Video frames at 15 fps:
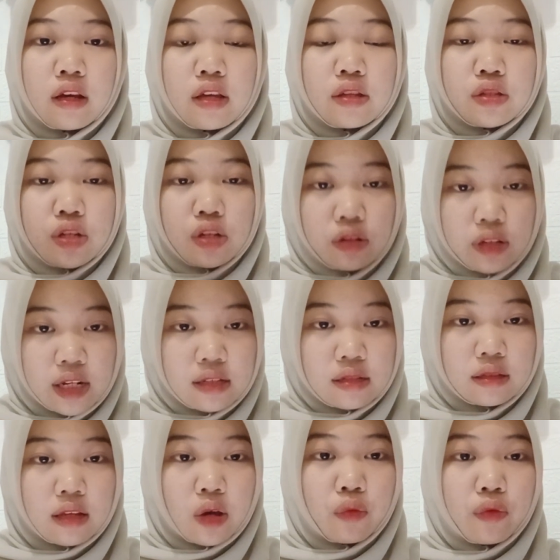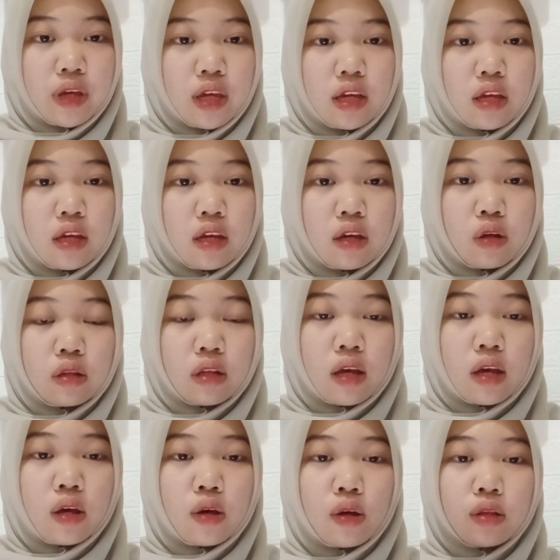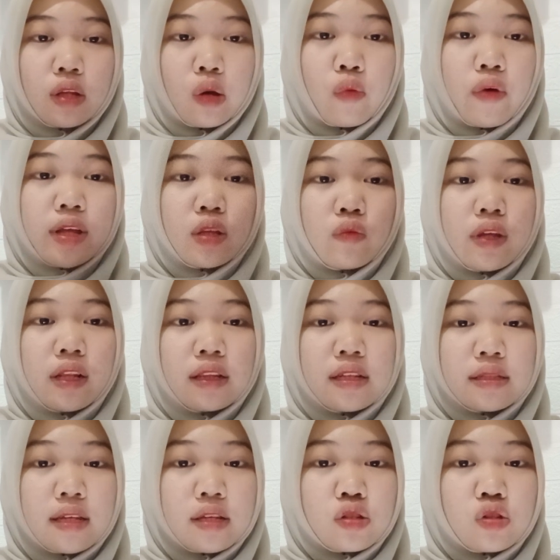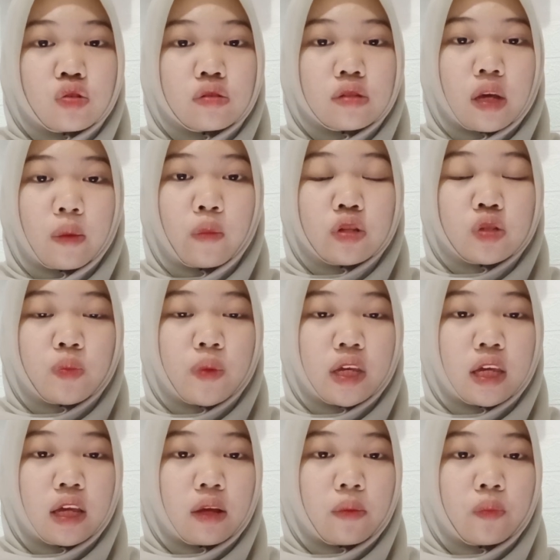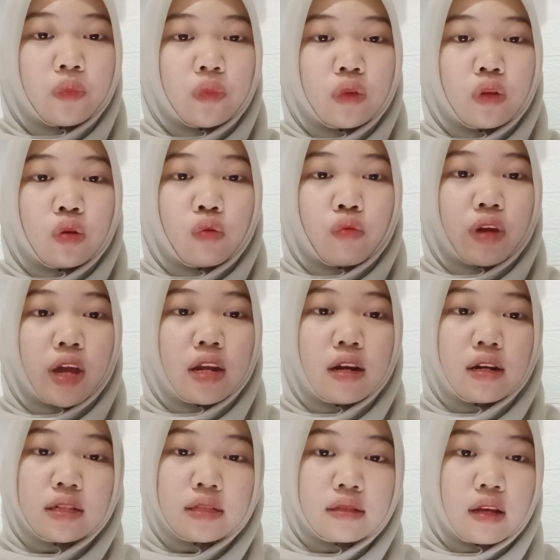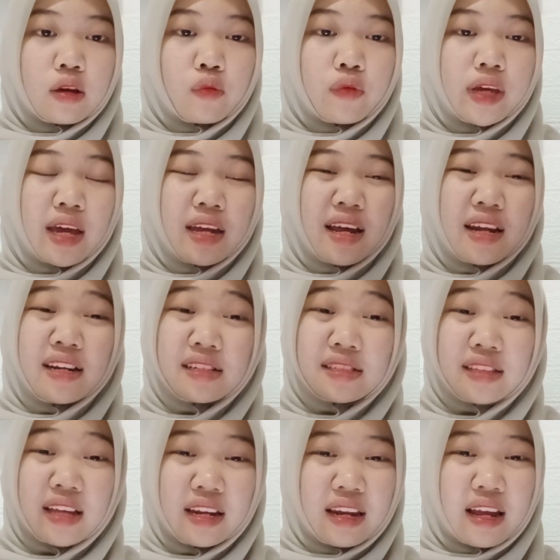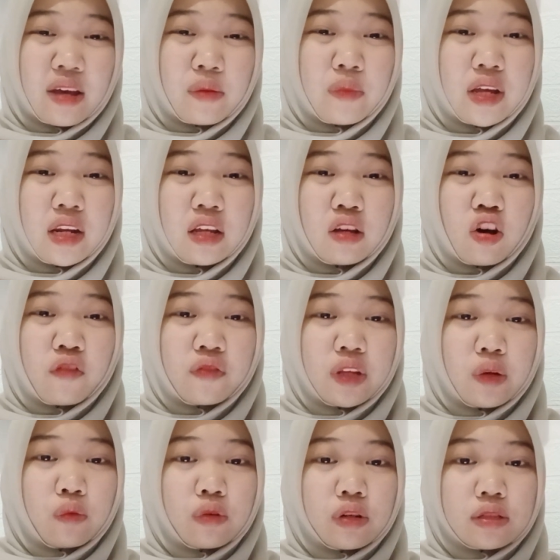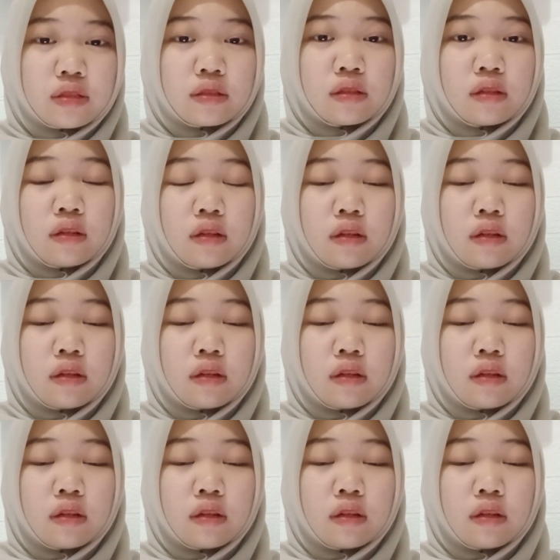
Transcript: that when we listen to someone speaking, we can understand the meaning of the words.